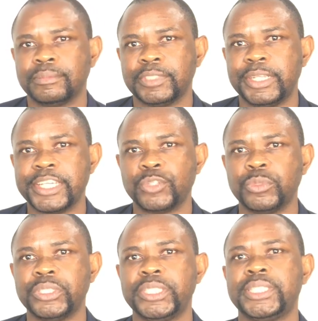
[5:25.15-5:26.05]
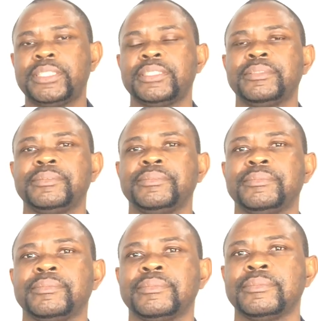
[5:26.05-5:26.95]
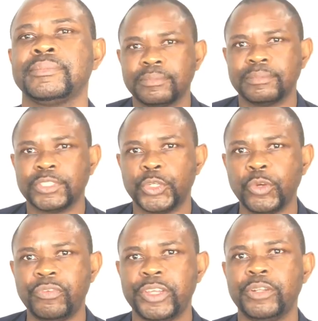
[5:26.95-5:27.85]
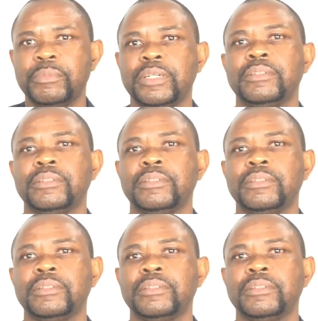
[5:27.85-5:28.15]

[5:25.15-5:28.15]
The next one is gouvernement.